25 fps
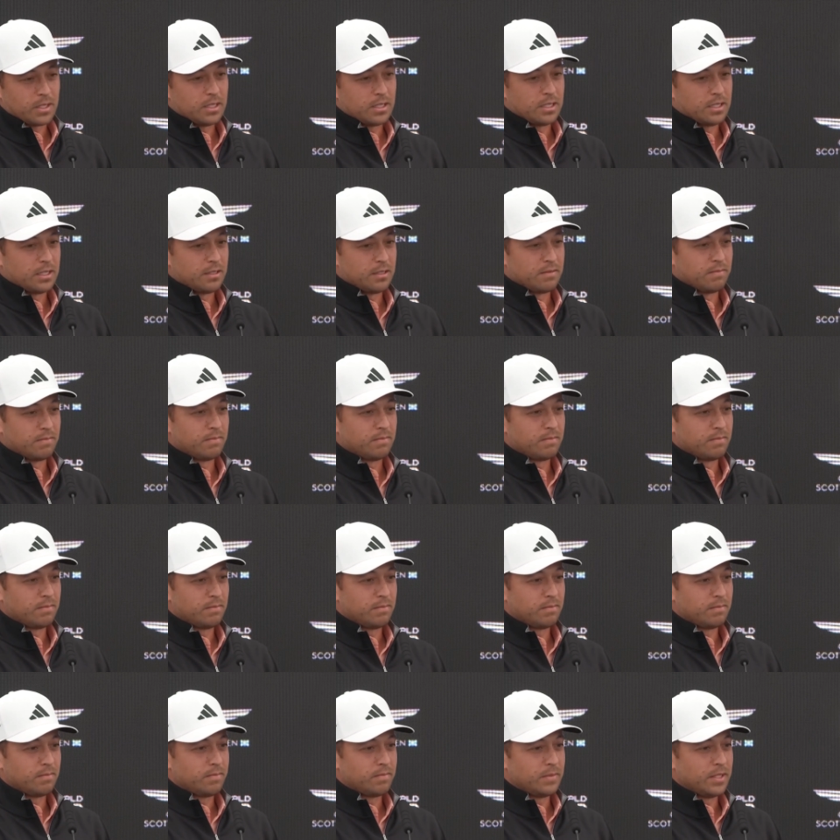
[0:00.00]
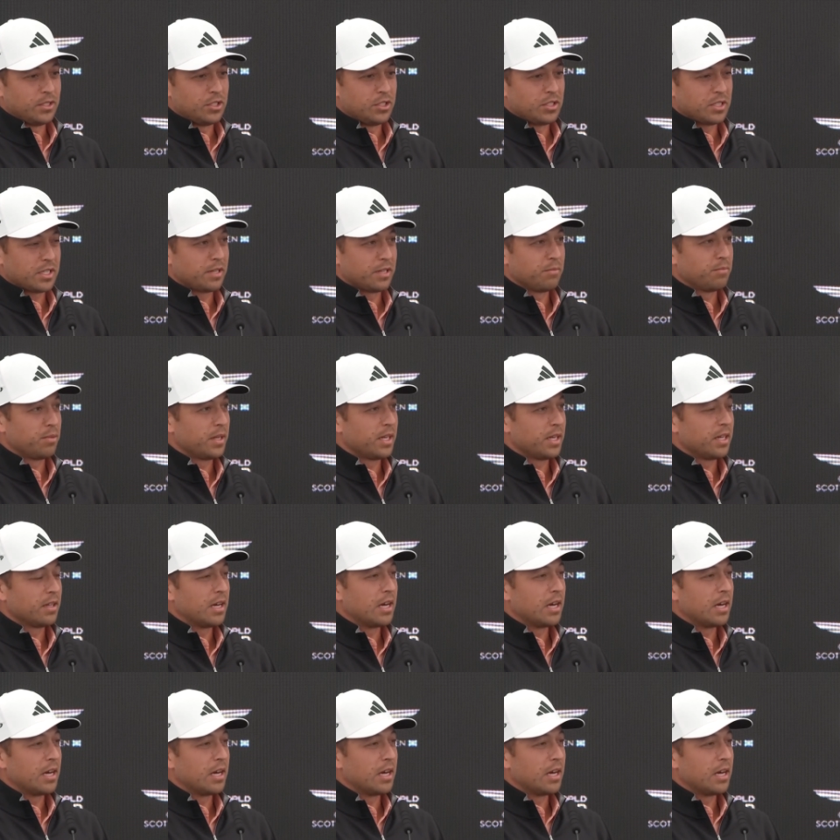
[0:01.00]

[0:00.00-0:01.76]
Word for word: um, it just can play a